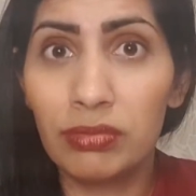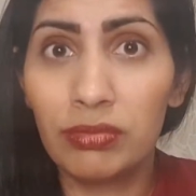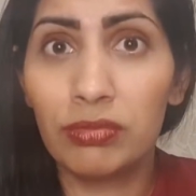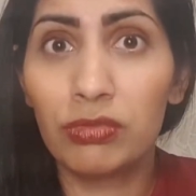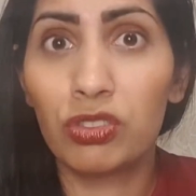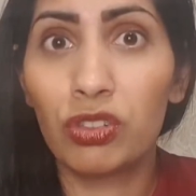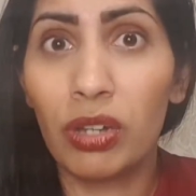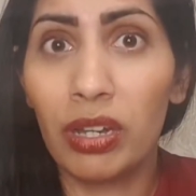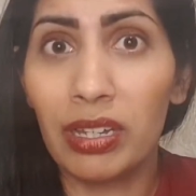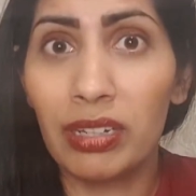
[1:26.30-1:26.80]

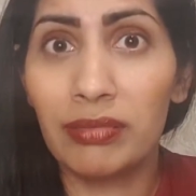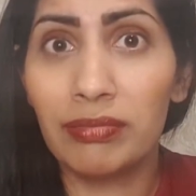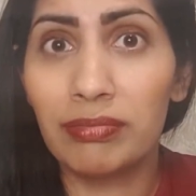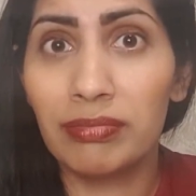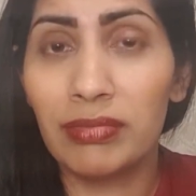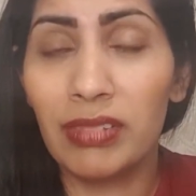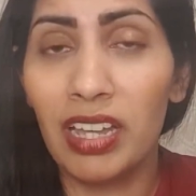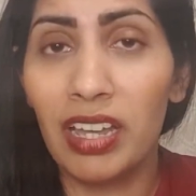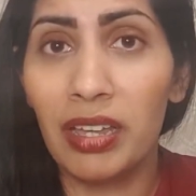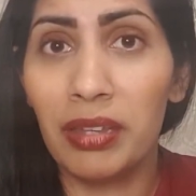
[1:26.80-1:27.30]
try
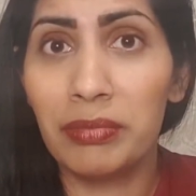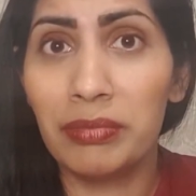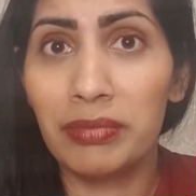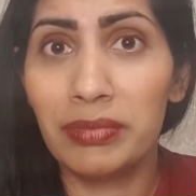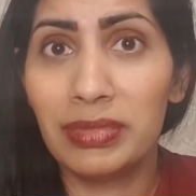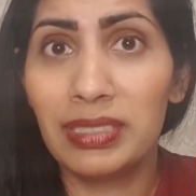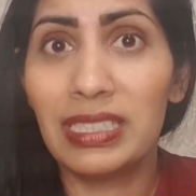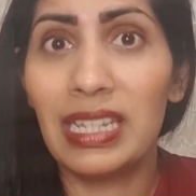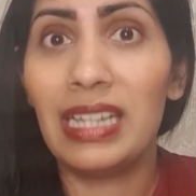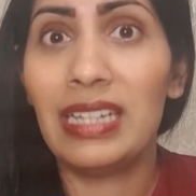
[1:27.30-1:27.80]
and
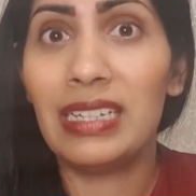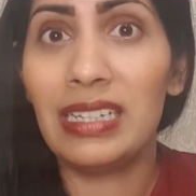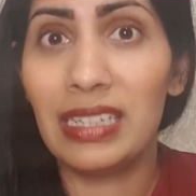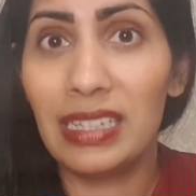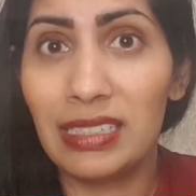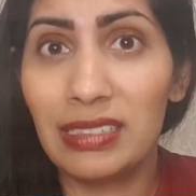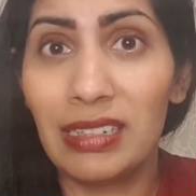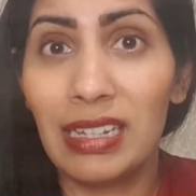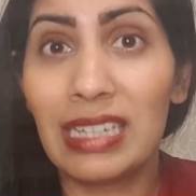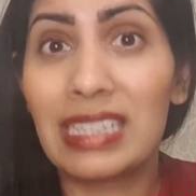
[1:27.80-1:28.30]
say
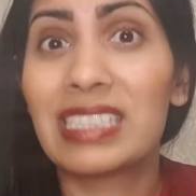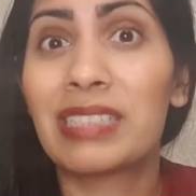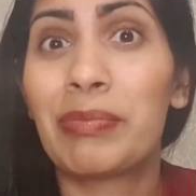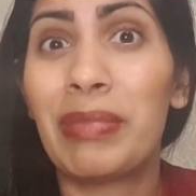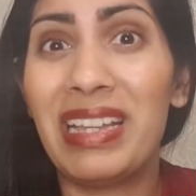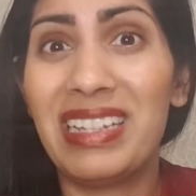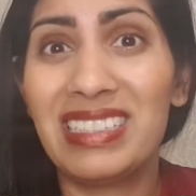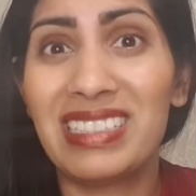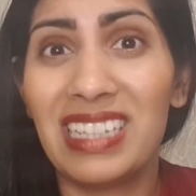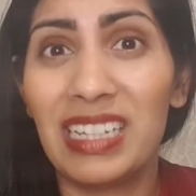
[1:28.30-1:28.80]
and
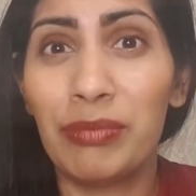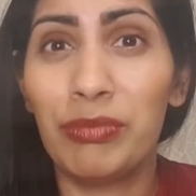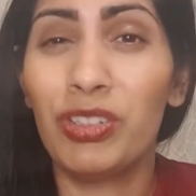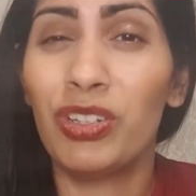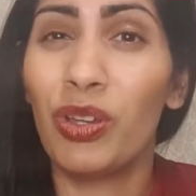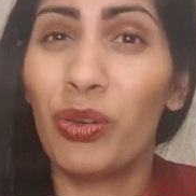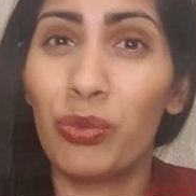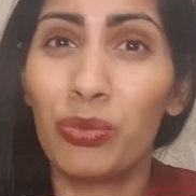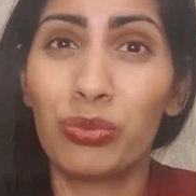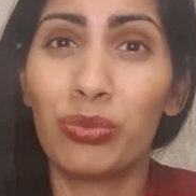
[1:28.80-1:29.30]
explain to him,
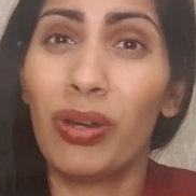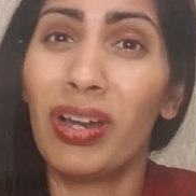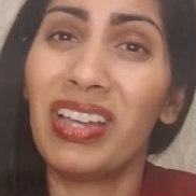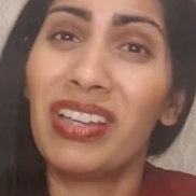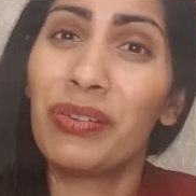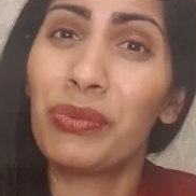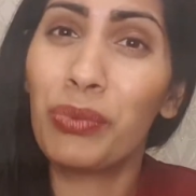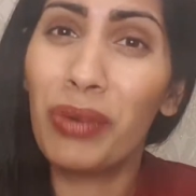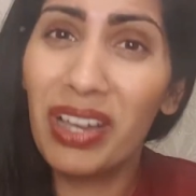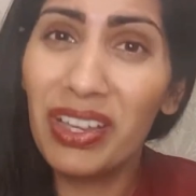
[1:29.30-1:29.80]

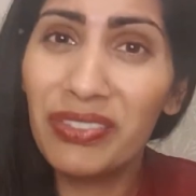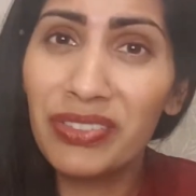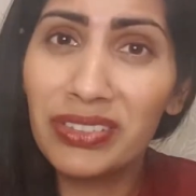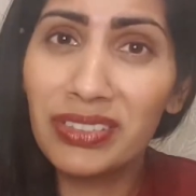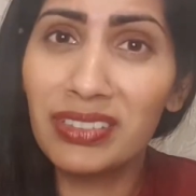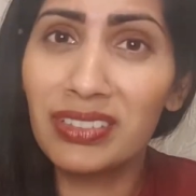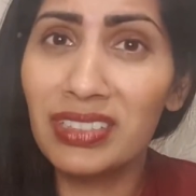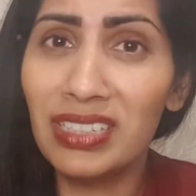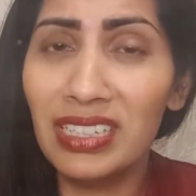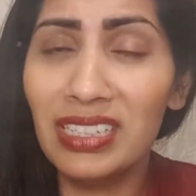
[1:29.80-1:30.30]
why have you
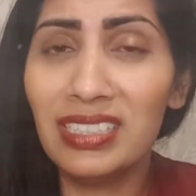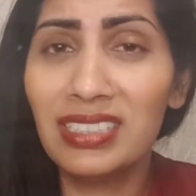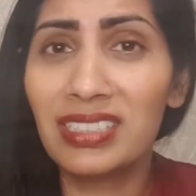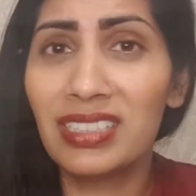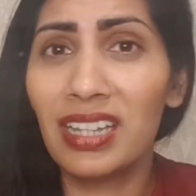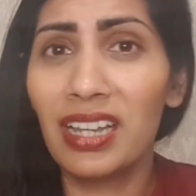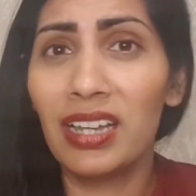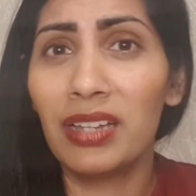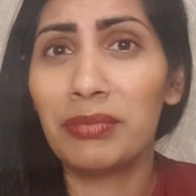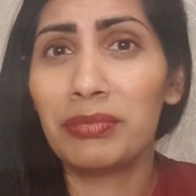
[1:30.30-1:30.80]
done this?
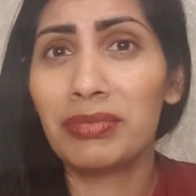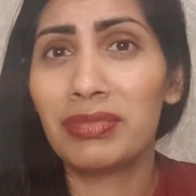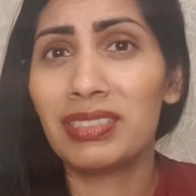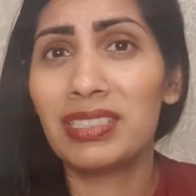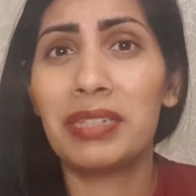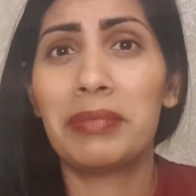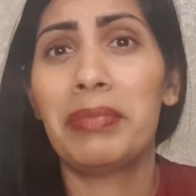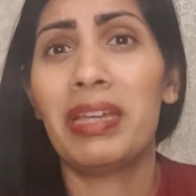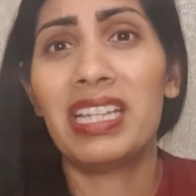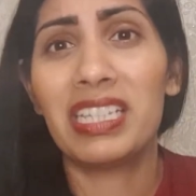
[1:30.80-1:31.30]
Because
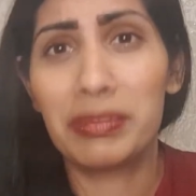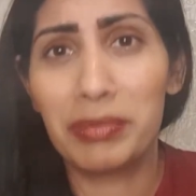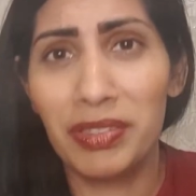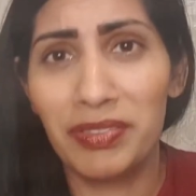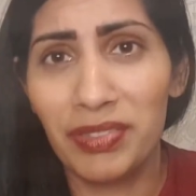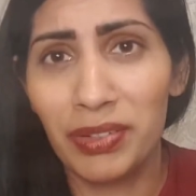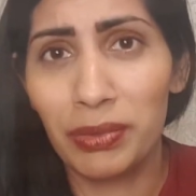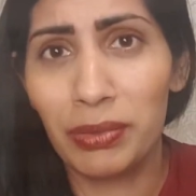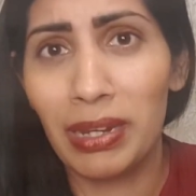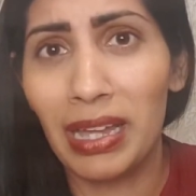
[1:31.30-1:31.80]
it makes me
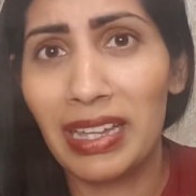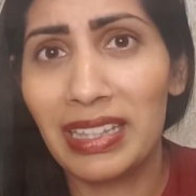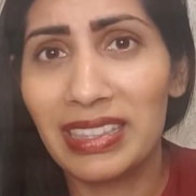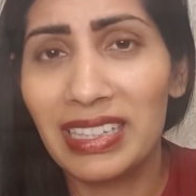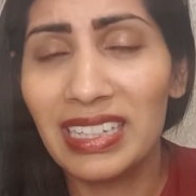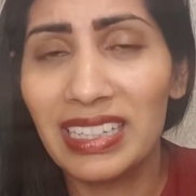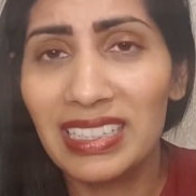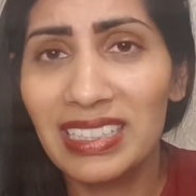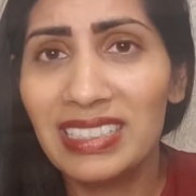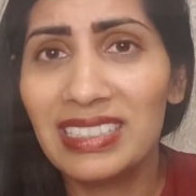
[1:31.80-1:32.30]
feel like
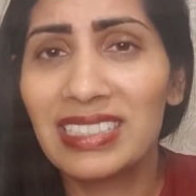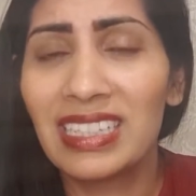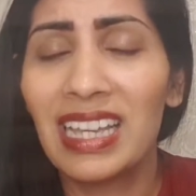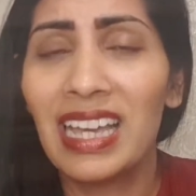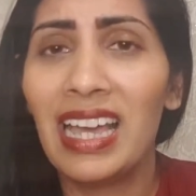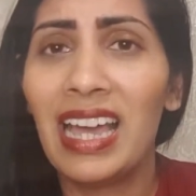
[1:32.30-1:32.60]
this.